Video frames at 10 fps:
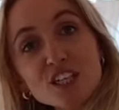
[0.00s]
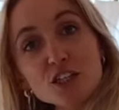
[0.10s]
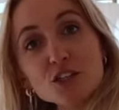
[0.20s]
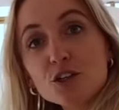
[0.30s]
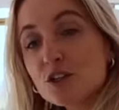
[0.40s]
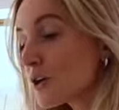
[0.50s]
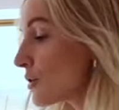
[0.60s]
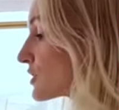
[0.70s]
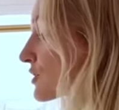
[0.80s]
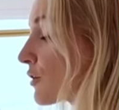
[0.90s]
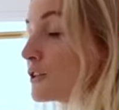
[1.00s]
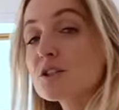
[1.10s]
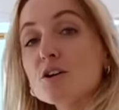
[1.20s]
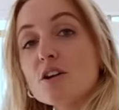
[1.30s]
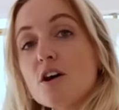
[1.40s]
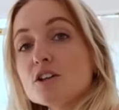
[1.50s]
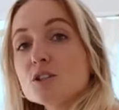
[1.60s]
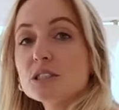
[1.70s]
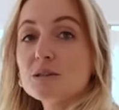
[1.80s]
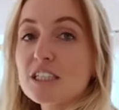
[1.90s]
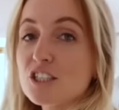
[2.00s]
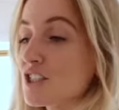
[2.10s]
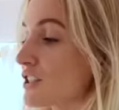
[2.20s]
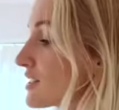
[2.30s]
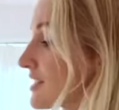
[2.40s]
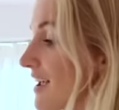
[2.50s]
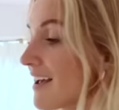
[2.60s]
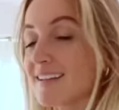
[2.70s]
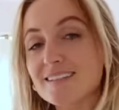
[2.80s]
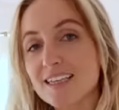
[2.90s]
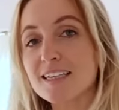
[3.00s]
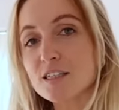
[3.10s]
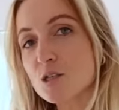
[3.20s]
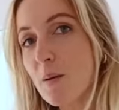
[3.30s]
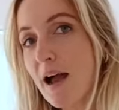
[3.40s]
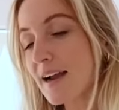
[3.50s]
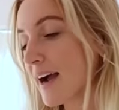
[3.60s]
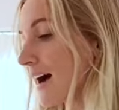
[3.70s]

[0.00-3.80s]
to change our clothes or do our laundry, we can just take this back